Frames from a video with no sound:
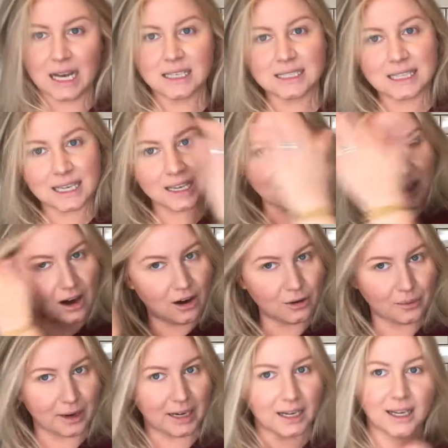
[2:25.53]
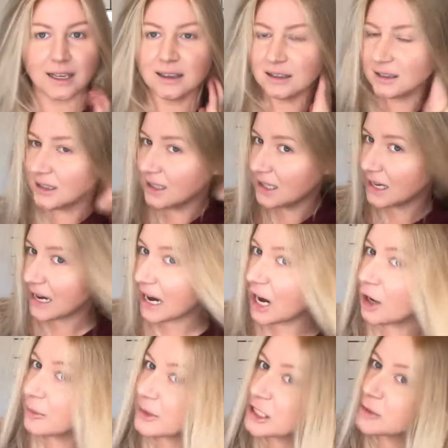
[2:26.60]
See already
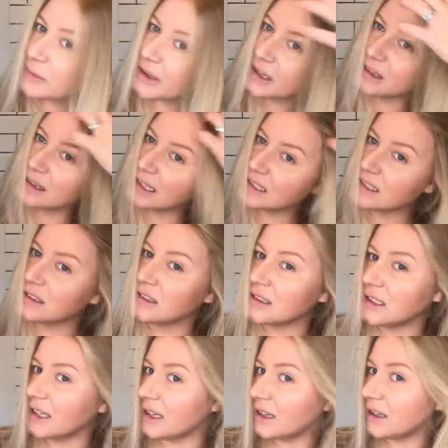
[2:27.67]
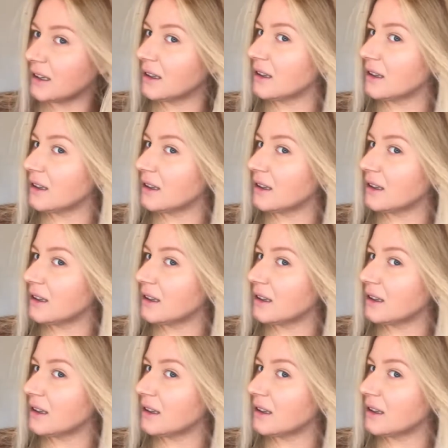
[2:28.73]
how much better that's looking.